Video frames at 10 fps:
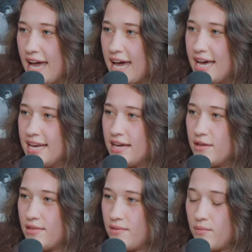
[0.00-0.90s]
And
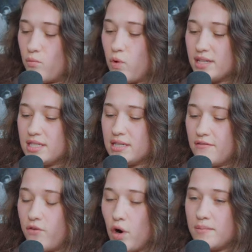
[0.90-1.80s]
that once
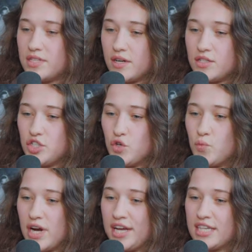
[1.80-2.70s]
form starts to
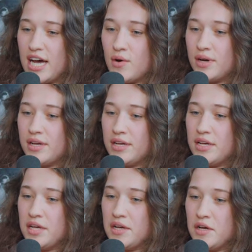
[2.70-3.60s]
break down,
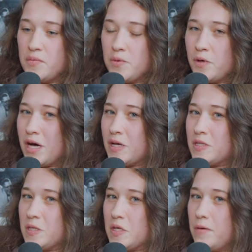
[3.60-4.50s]
people kind of
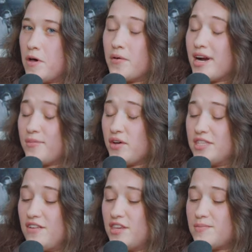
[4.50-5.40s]
still keep going. And I'm
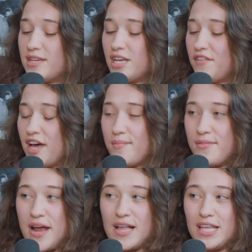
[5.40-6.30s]
guilty of this myself. I
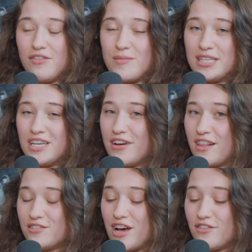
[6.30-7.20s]
am not leaving myself out of
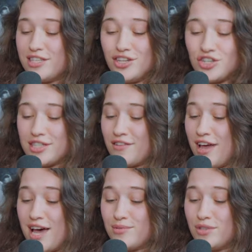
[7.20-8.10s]
this conversation because I've
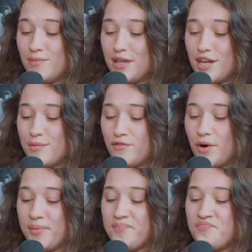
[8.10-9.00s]
absolutely been there
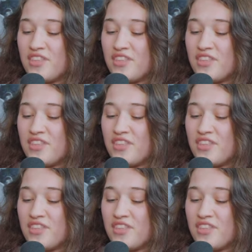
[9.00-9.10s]
before.